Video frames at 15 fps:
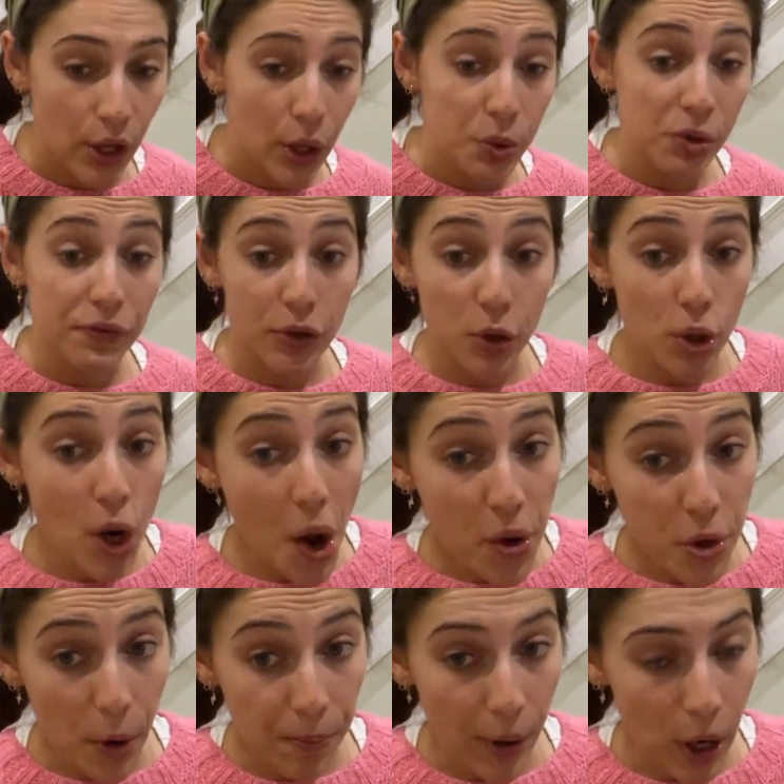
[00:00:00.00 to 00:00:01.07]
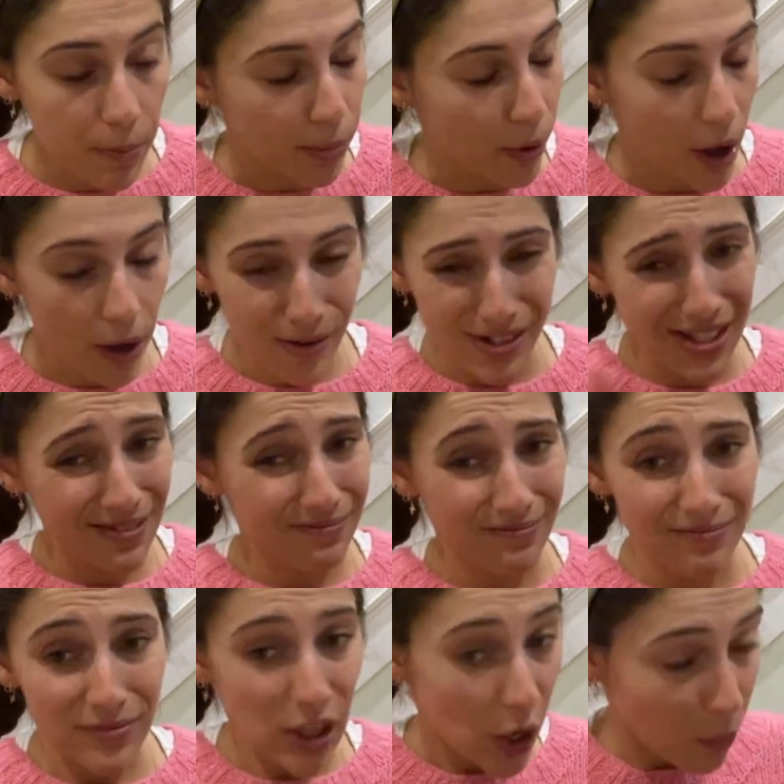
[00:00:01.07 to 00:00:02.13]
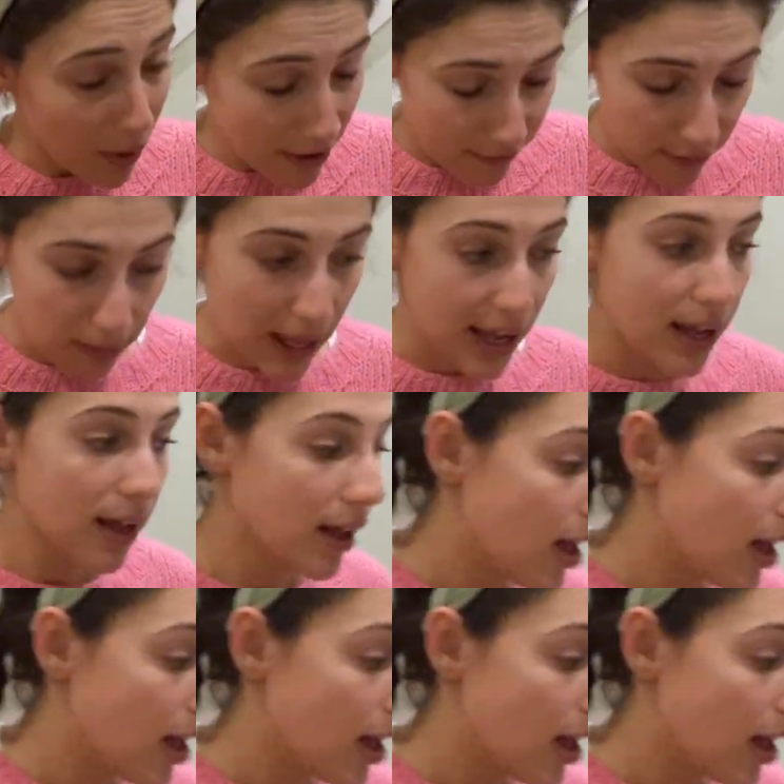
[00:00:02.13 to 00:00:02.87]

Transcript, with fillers: So if you know your boat pose, don't wait for me.